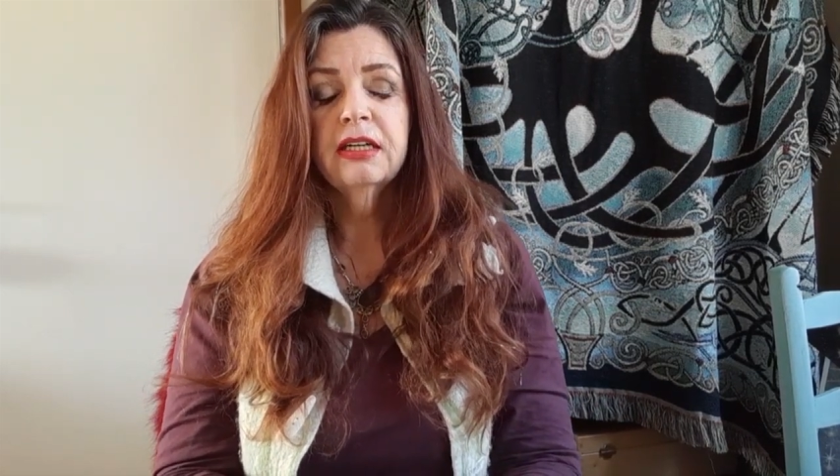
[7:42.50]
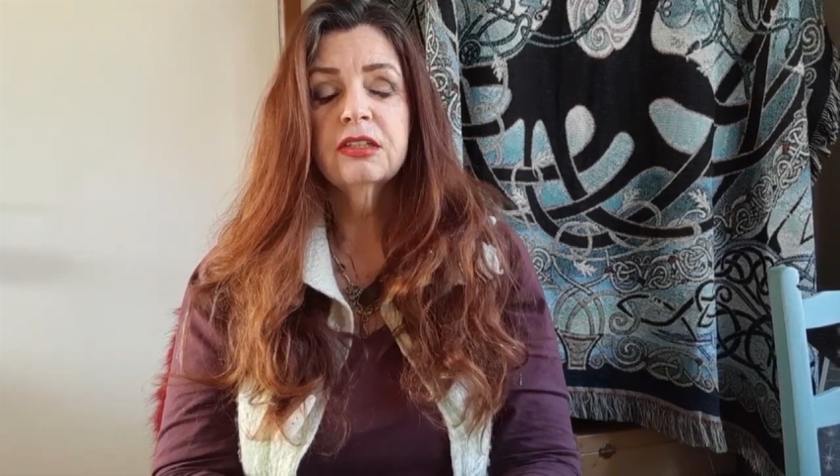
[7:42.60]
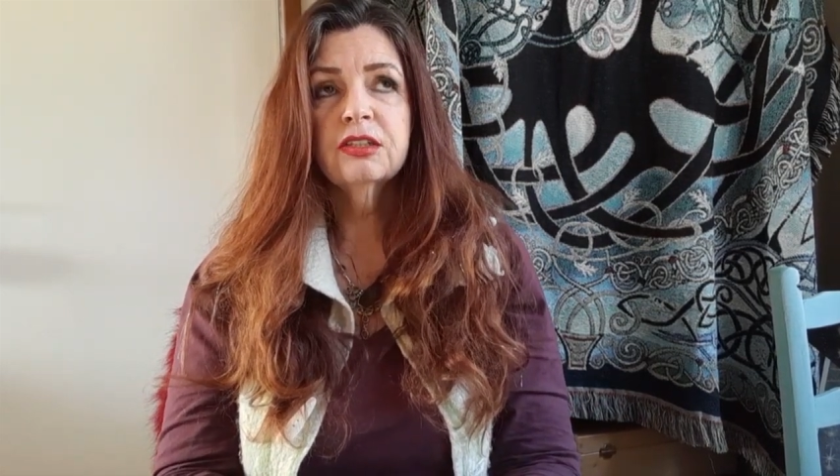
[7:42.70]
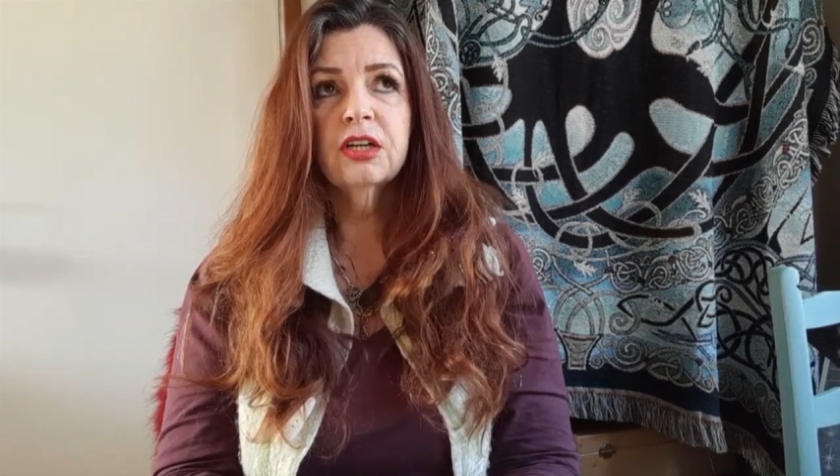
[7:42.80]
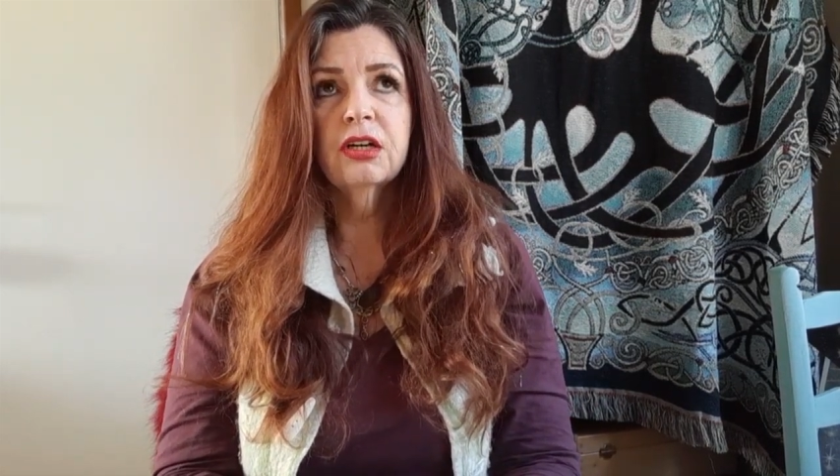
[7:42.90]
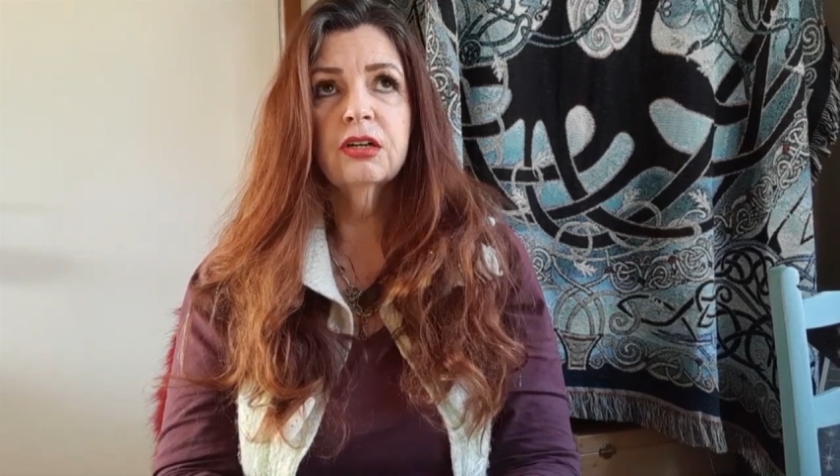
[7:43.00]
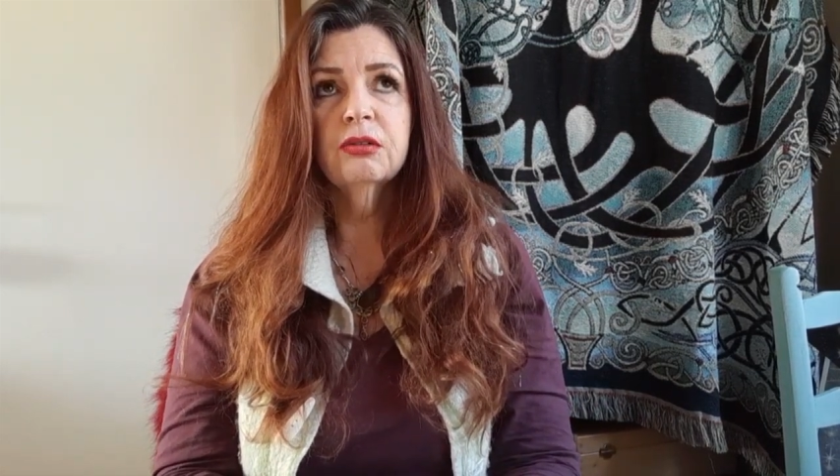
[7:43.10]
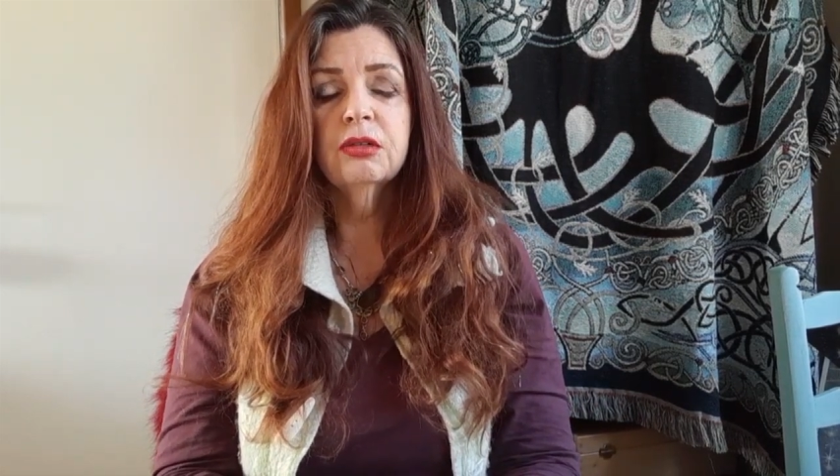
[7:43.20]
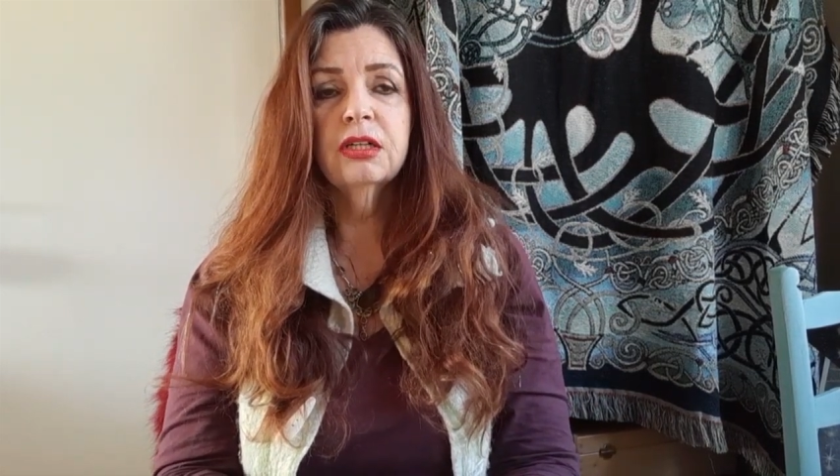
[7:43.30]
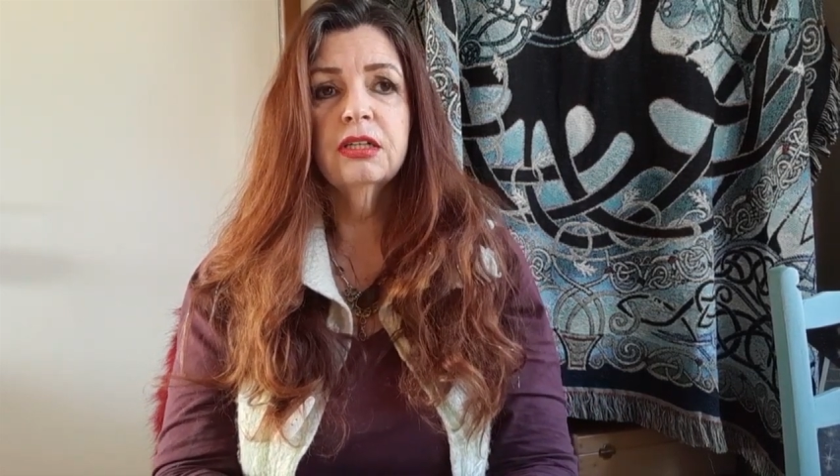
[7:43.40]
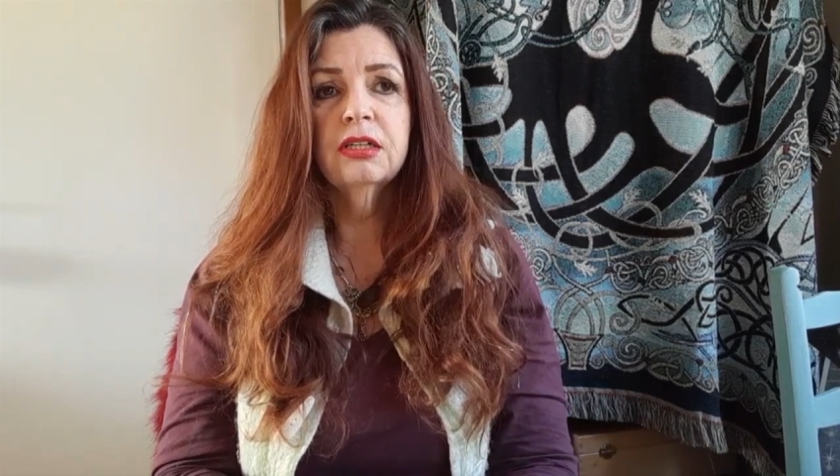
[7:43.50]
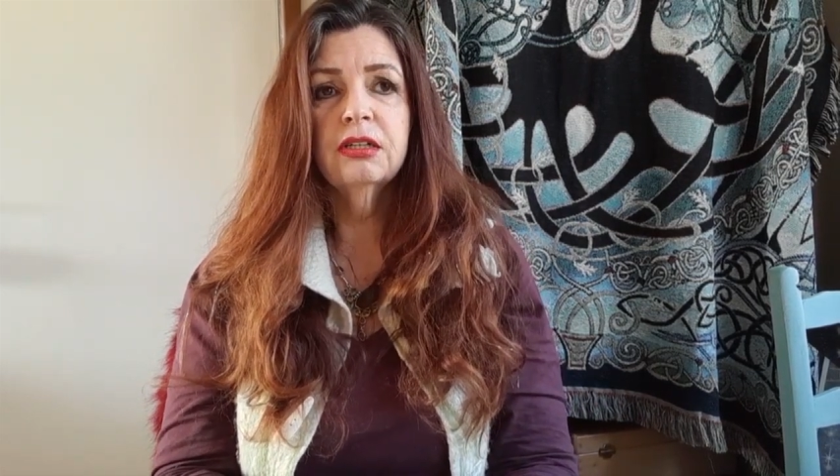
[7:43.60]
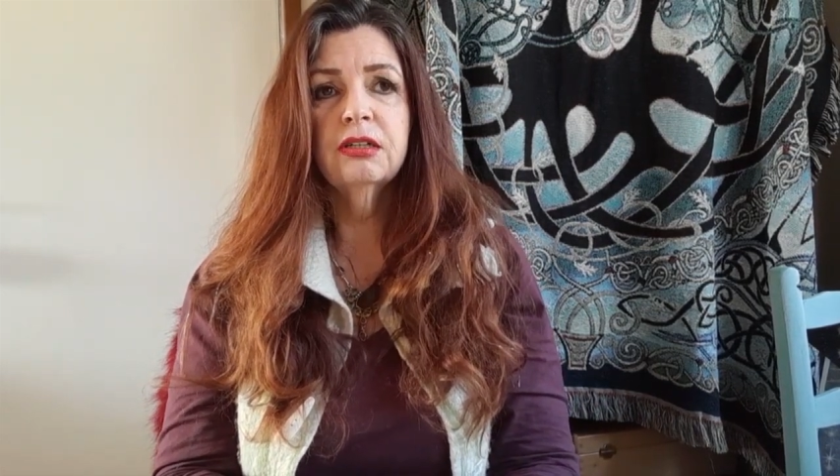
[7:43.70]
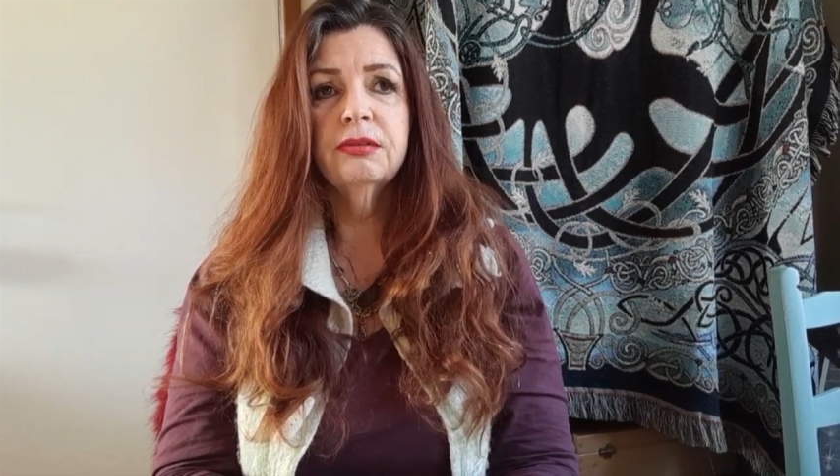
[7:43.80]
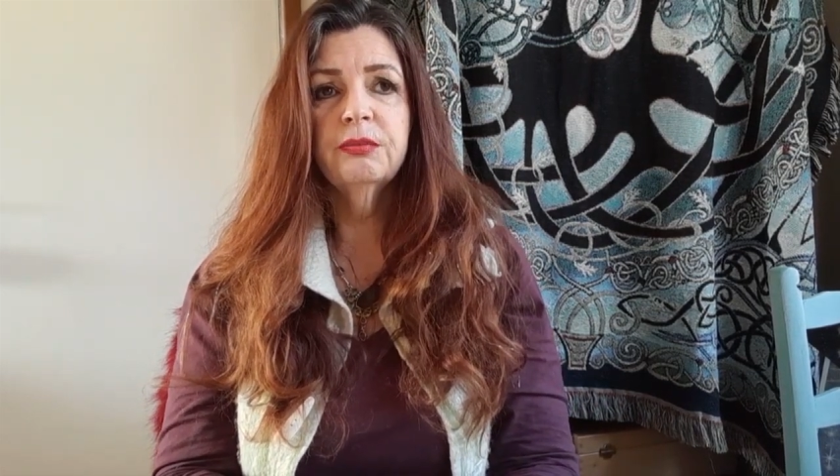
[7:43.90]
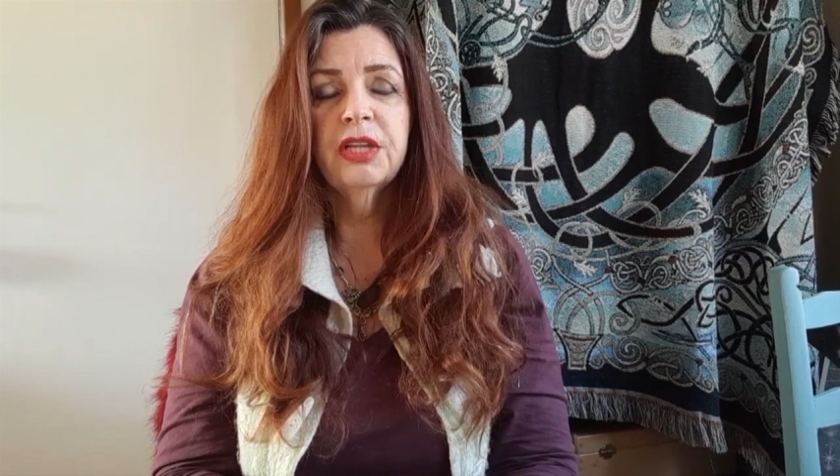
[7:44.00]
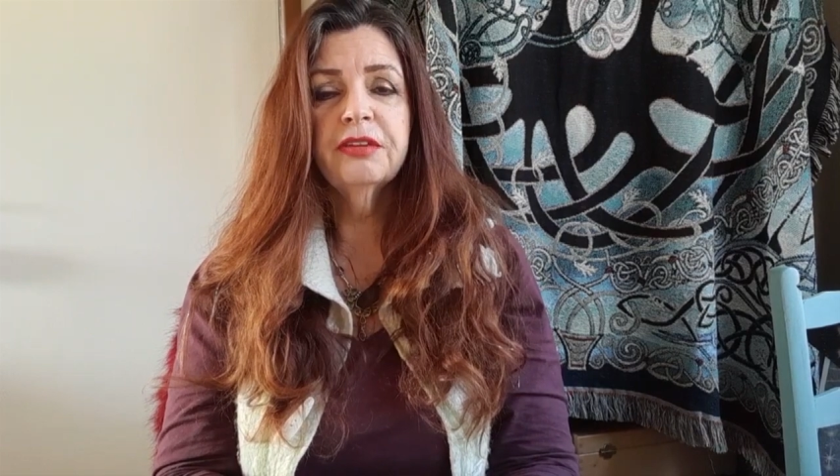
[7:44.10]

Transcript: So um,